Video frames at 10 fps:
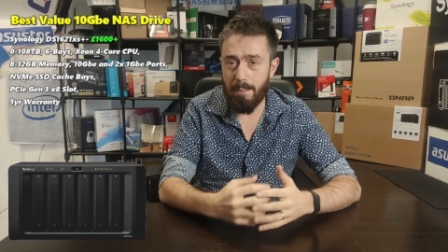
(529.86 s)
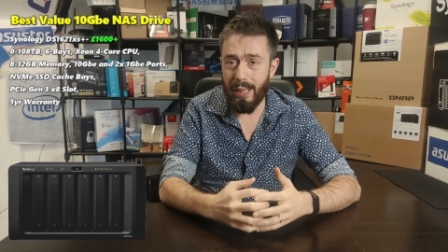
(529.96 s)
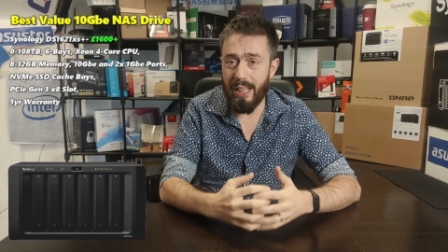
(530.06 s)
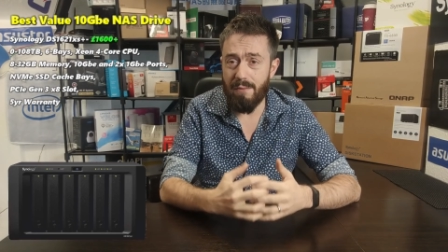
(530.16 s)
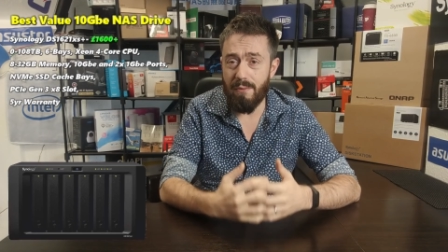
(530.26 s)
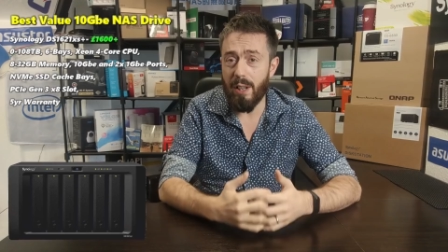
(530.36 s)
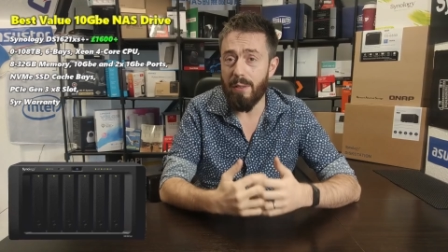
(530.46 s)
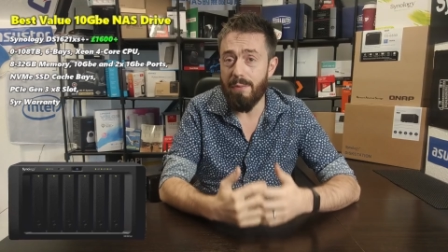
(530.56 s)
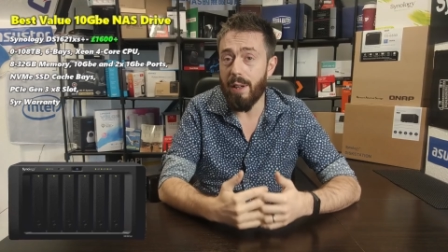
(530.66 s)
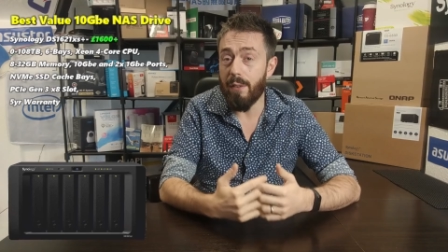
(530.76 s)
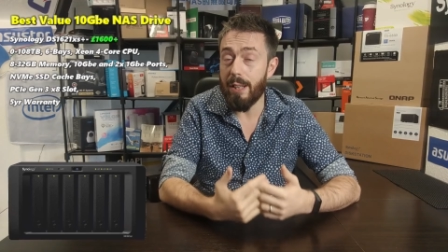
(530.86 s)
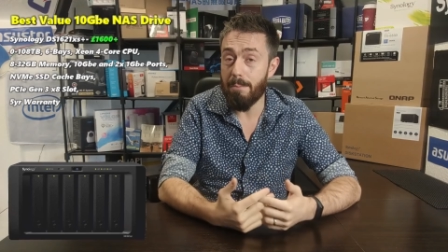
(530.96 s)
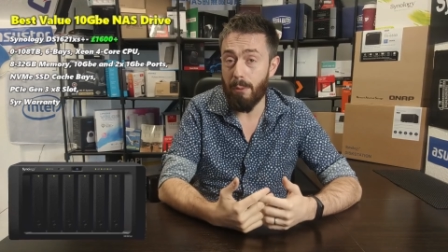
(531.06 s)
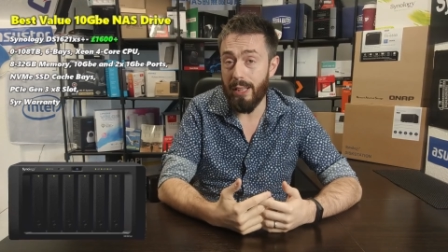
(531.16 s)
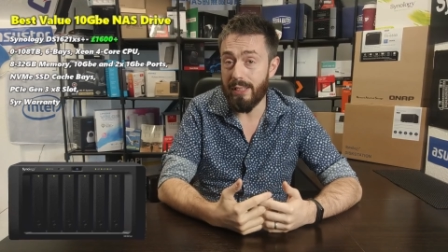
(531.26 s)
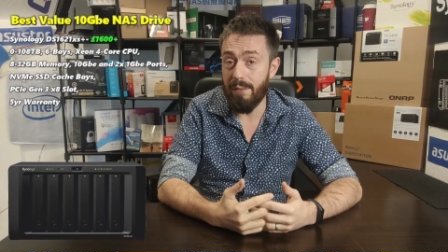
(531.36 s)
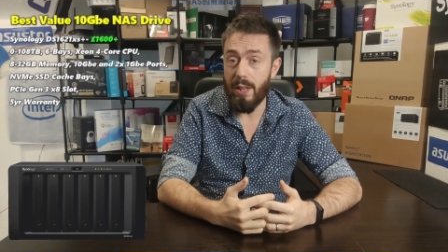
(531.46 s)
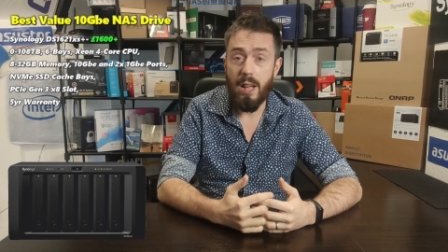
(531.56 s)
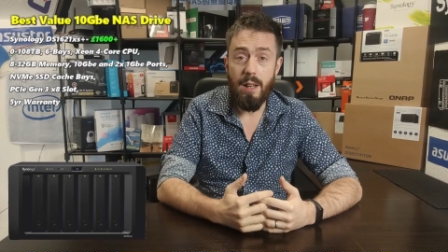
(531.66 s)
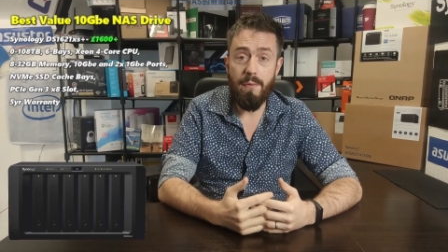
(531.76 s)
made it very, very impressive
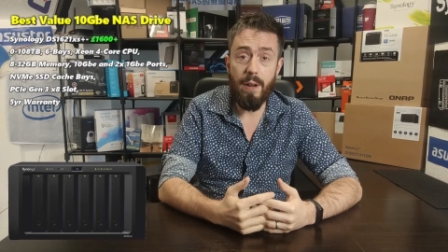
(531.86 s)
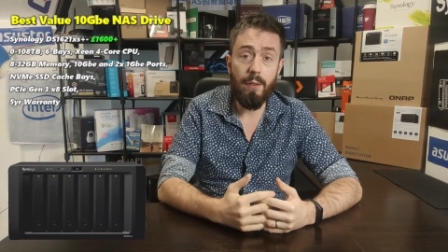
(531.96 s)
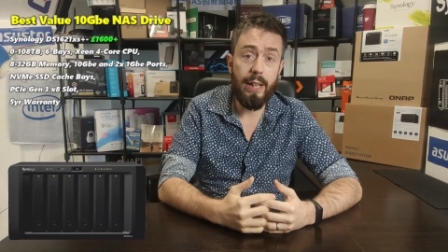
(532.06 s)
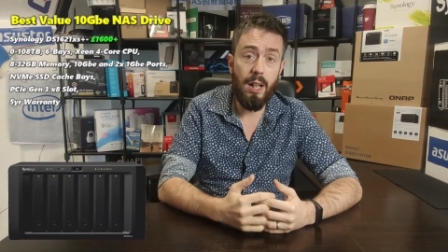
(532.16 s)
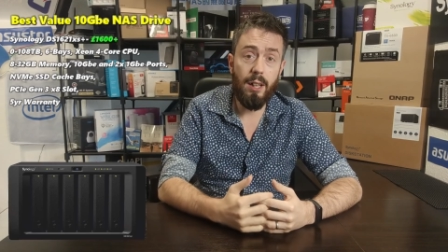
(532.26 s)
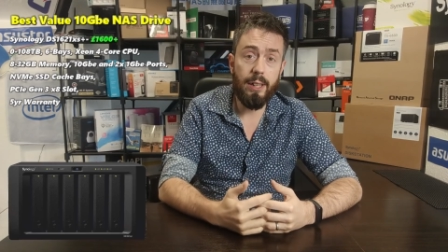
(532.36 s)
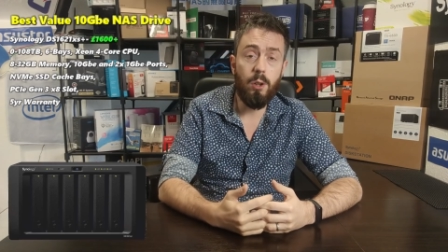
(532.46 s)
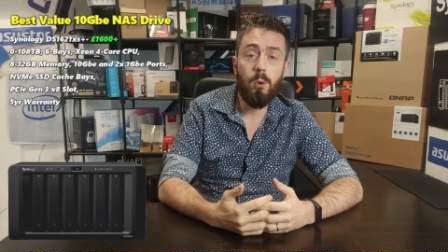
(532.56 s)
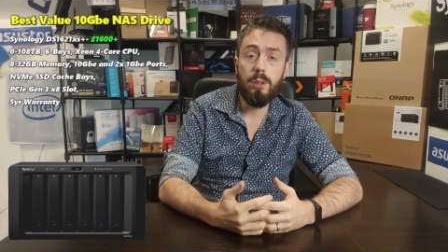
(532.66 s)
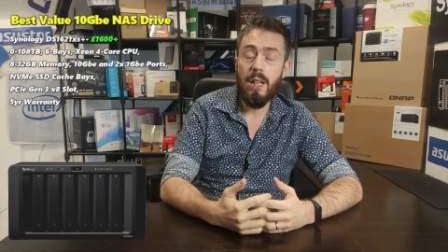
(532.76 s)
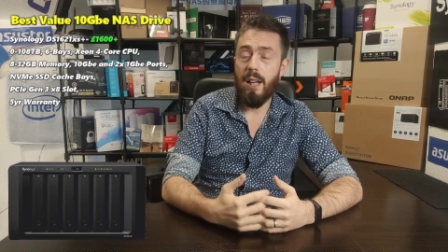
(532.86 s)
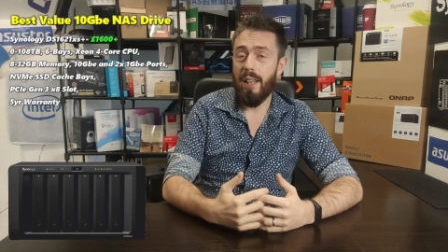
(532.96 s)
very early doors.